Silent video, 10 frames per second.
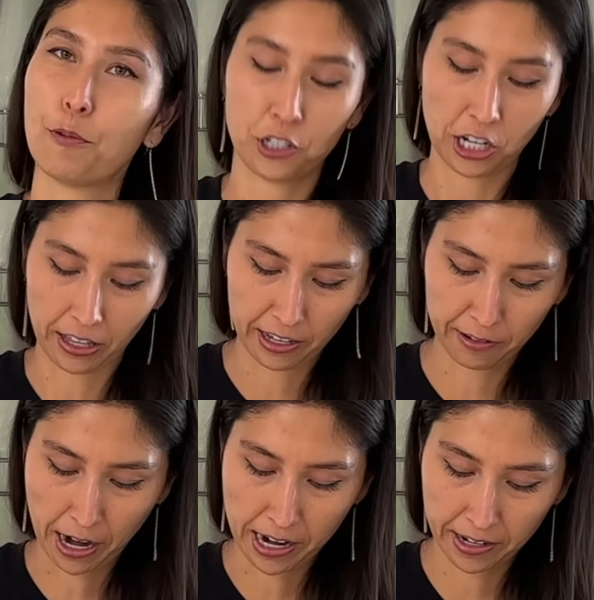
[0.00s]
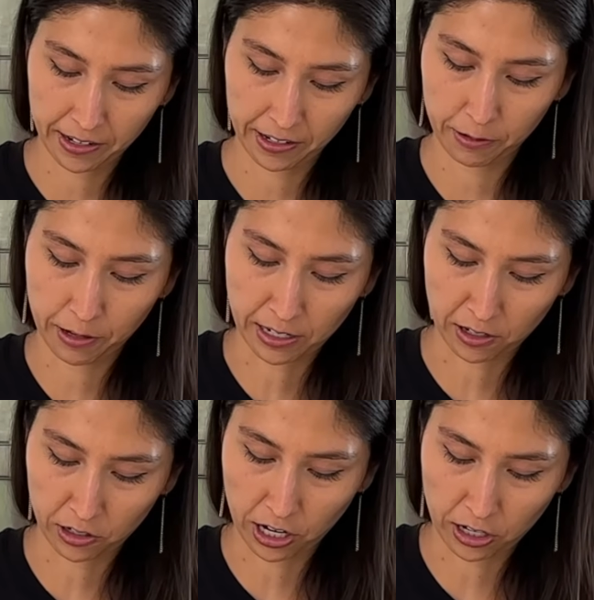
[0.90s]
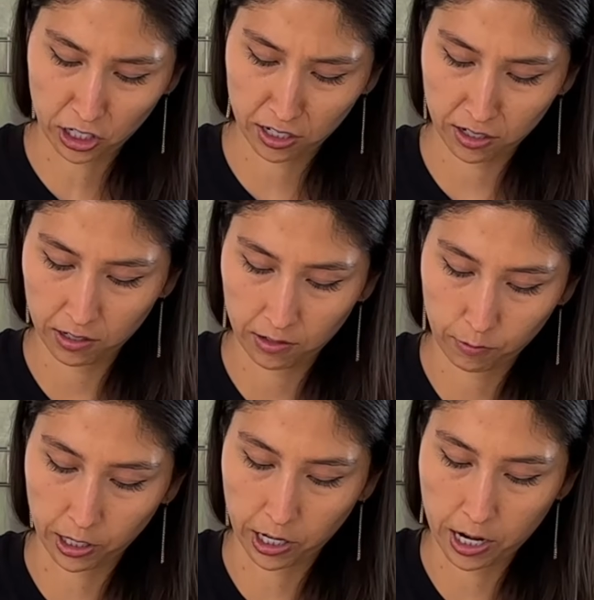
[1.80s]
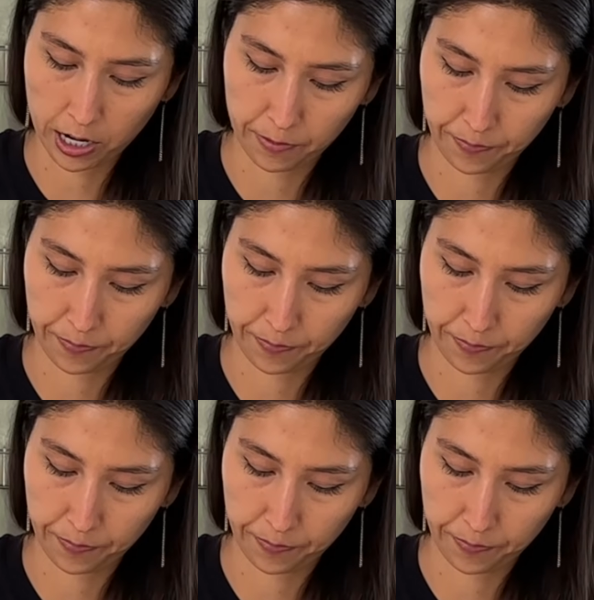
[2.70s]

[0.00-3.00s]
we're chilling, right? You guys aren't judging, we're good.